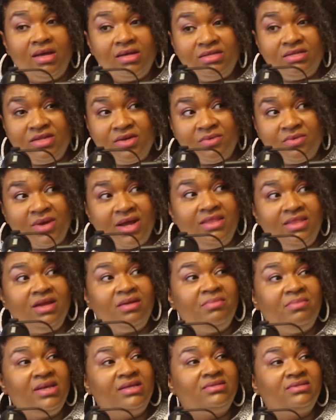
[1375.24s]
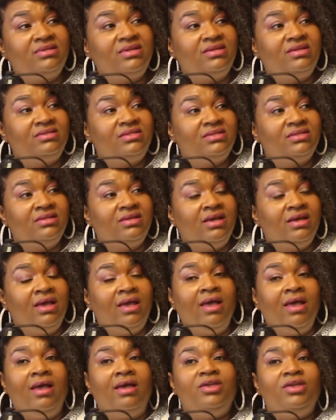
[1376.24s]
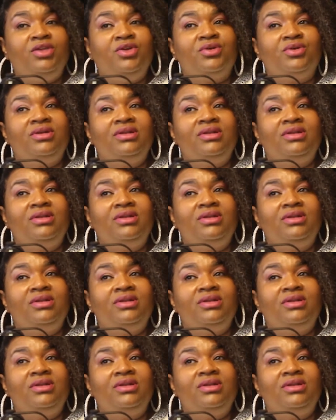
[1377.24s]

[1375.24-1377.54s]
to run their business, you're